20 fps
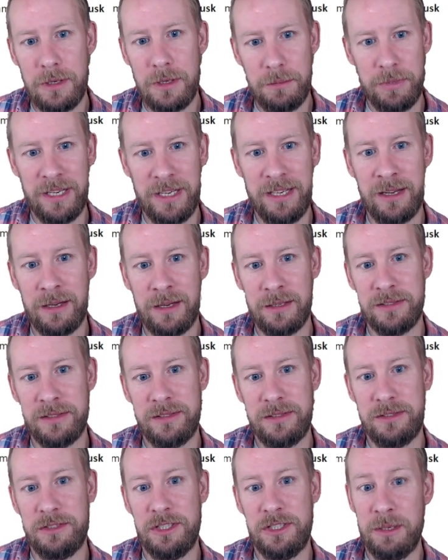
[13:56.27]

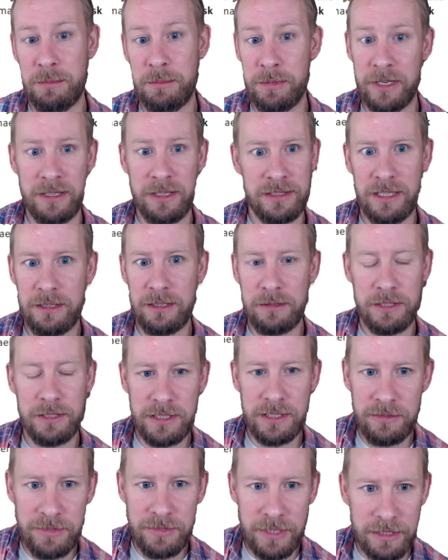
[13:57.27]
because she brings increased
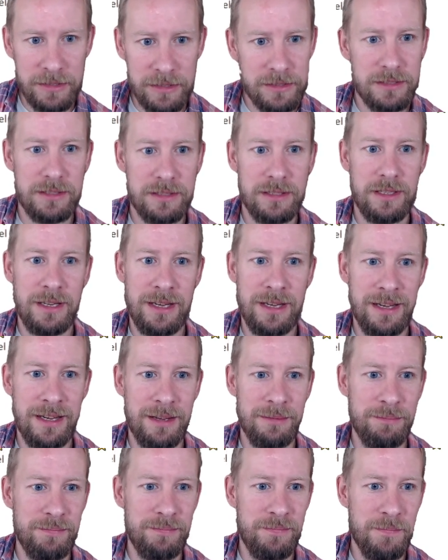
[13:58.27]
defense.
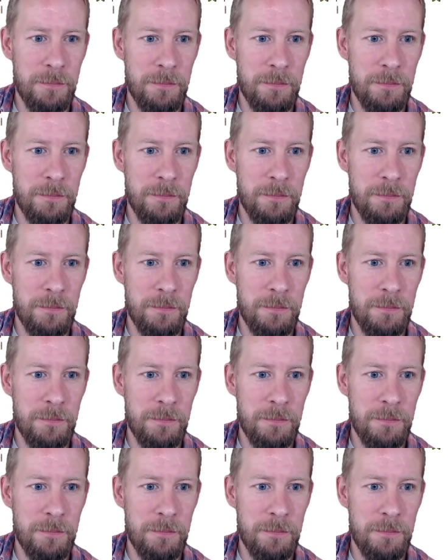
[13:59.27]
I